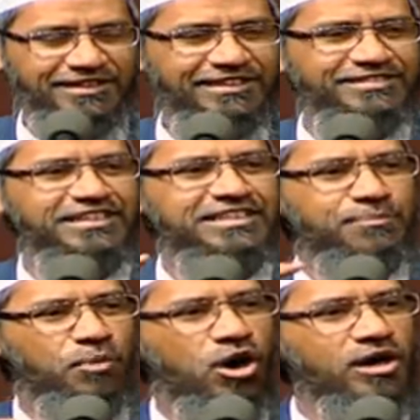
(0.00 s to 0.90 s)
He is
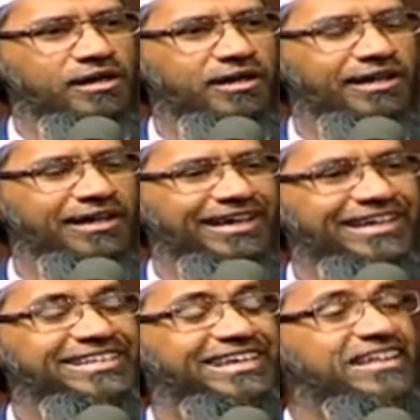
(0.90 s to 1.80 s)
neither born,
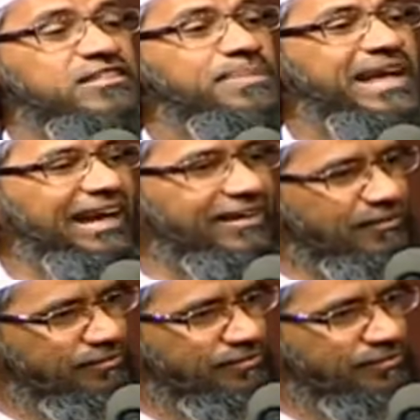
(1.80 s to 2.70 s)
neither does He beget.
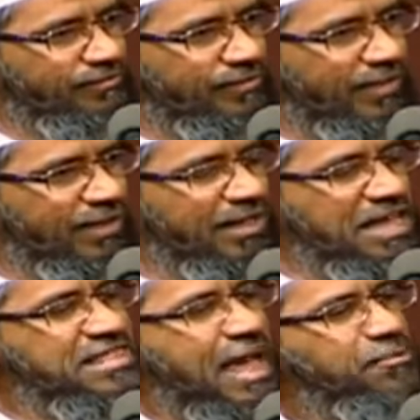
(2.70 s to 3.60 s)

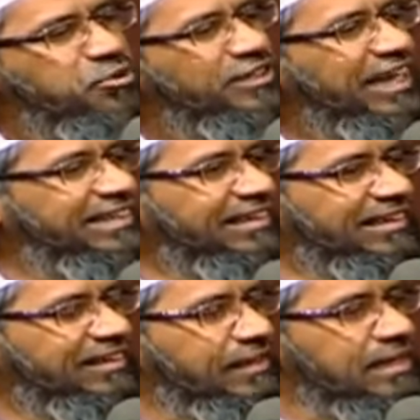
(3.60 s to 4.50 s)
He is absolute and
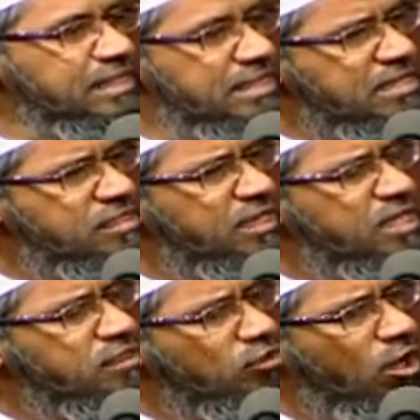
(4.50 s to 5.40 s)
eternal. This
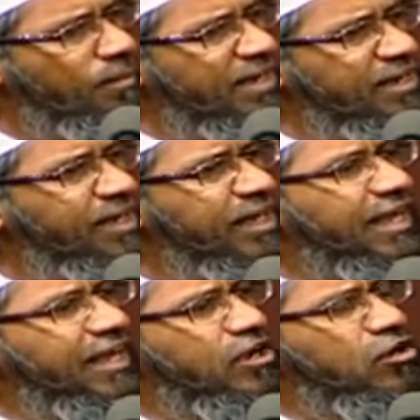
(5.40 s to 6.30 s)
is
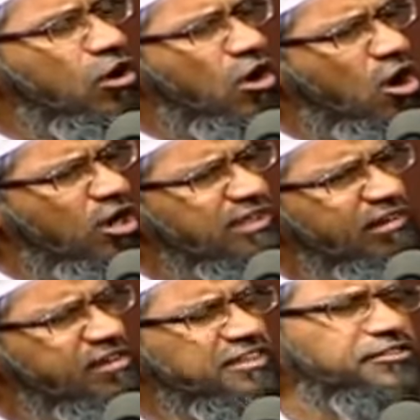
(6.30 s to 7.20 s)
common in all
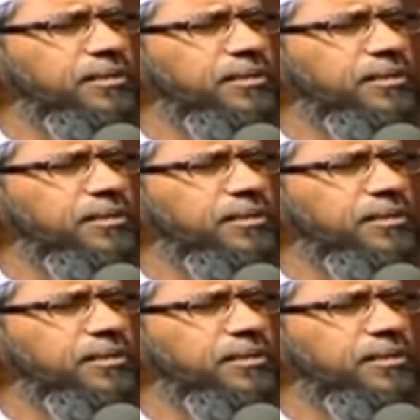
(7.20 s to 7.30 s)
the religious